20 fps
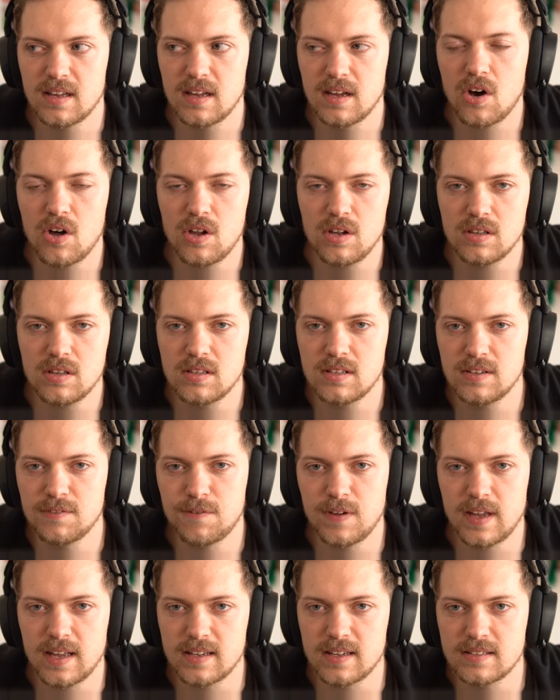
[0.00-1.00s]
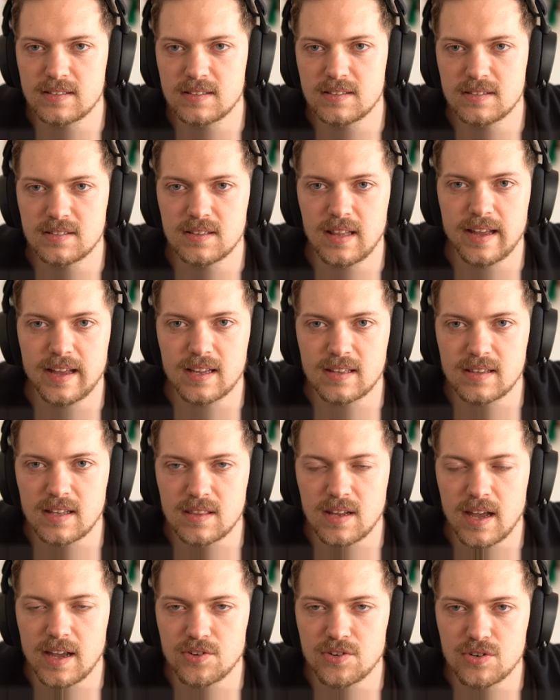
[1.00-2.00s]
all the things like that
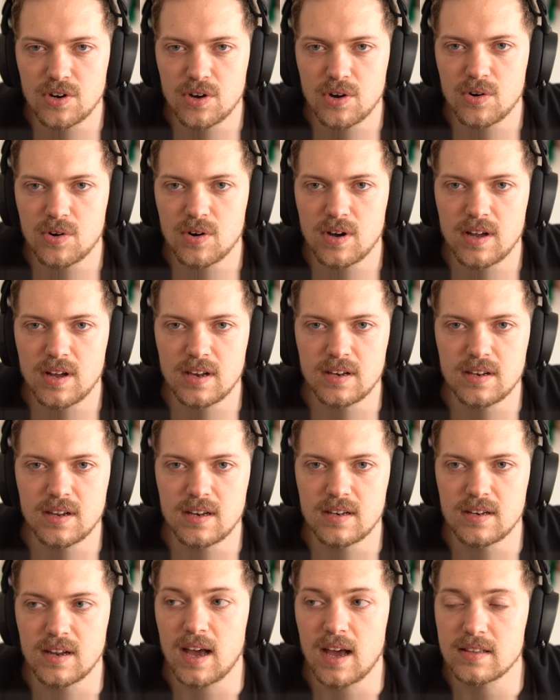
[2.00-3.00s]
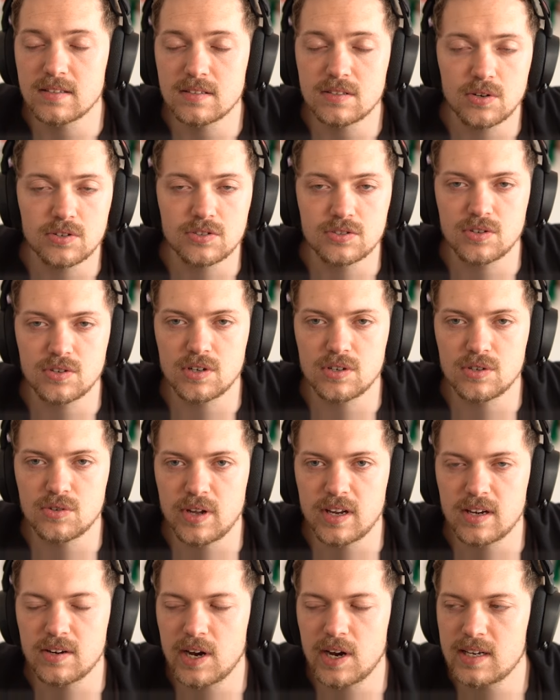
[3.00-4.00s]
Nitro and unstorage and so on
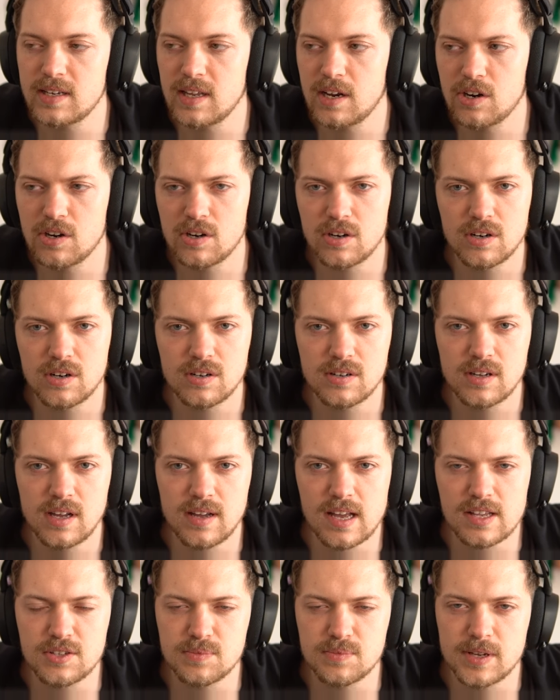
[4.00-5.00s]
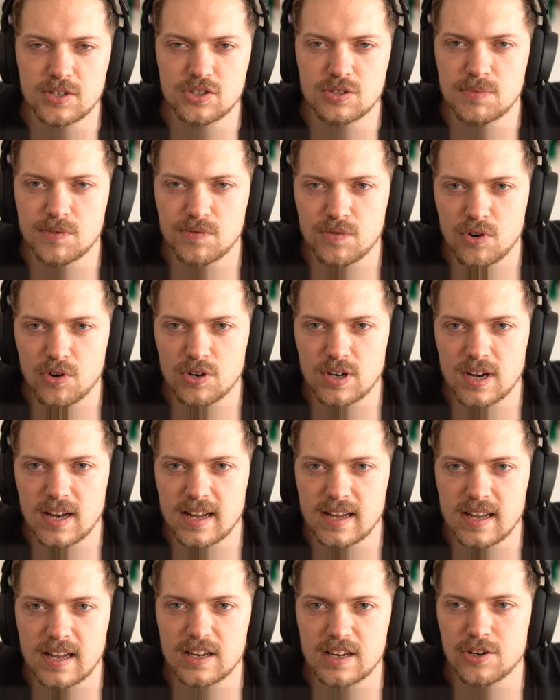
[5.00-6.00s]
doing right there, as we mentioned before, they're
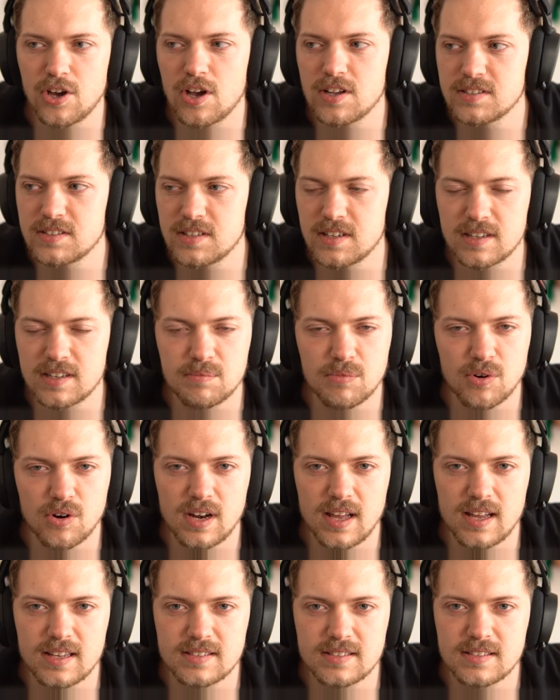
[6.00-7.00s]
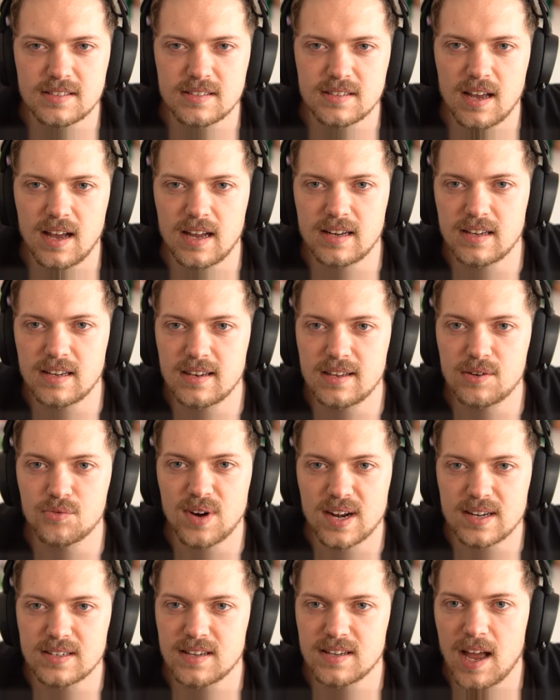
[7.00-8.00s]
like agnostic, more or less, ideally
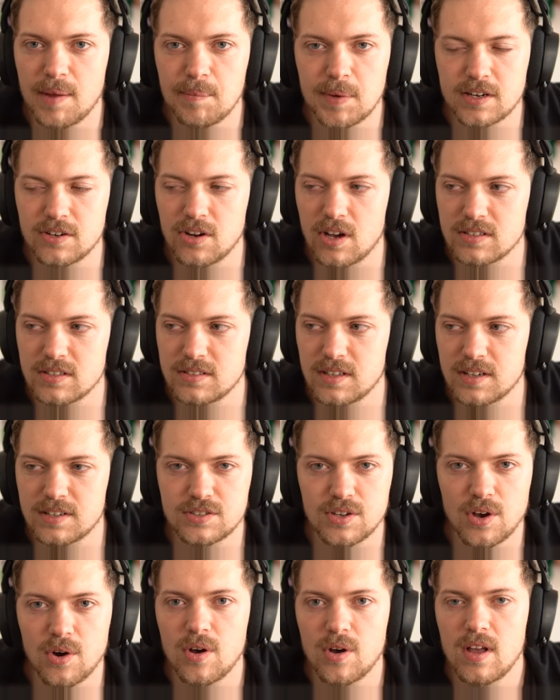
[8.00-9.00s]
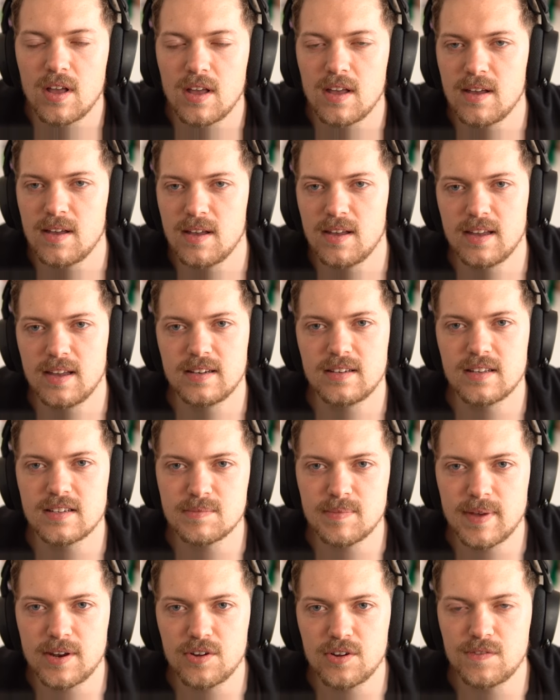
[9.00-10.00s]
runtime agnostic. So it
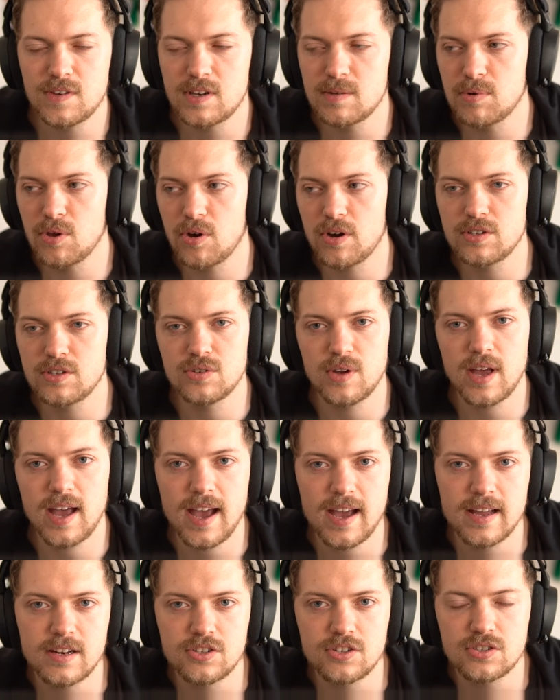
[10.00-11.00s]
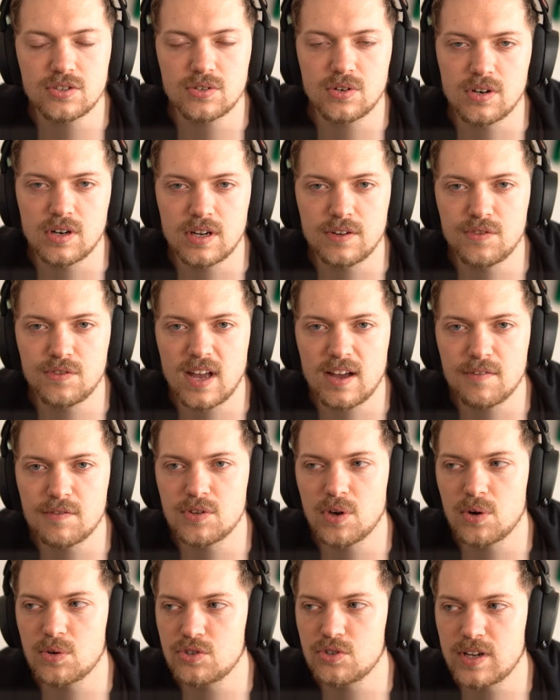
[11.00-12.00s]
doesn't matter if you deploy to Edge or if you have a
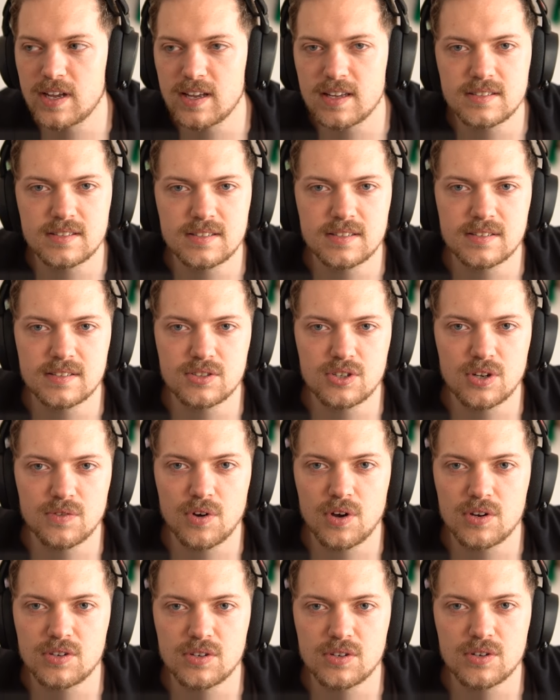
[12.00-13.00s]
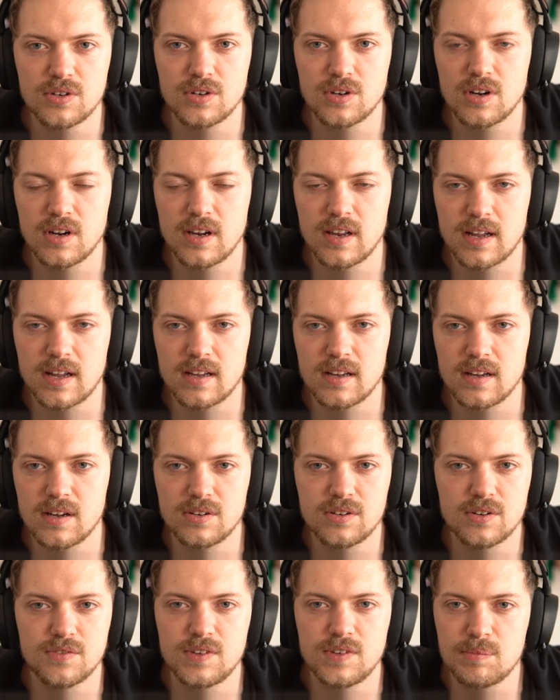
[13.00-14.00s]
Node.js server on your
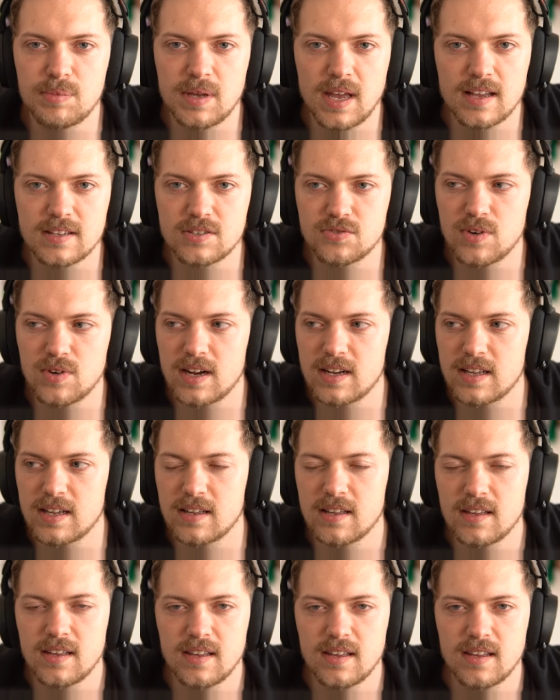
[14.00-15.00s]
VPS running,